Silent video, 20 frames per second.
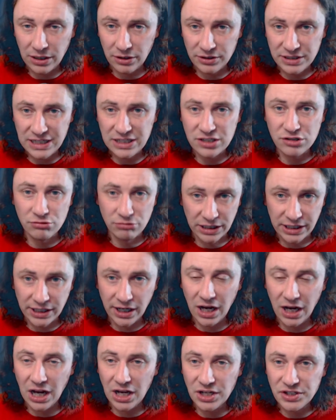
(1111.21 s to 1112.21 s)

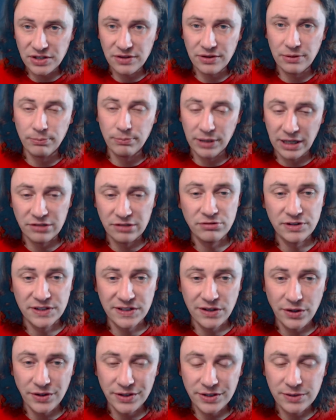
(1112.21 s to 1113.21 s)
disregard the blood
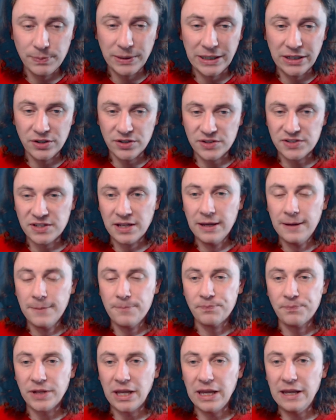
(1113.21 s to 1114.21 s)
results, because
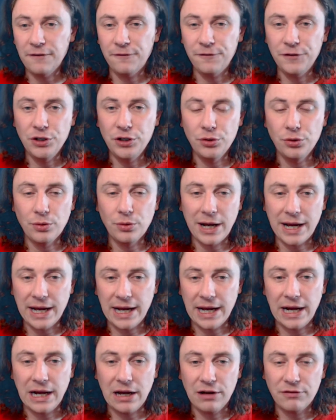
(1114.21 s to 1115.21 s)
if you
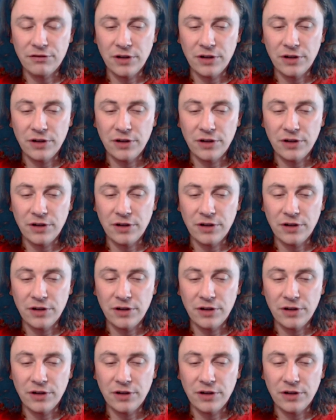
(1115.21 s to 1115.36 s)
have,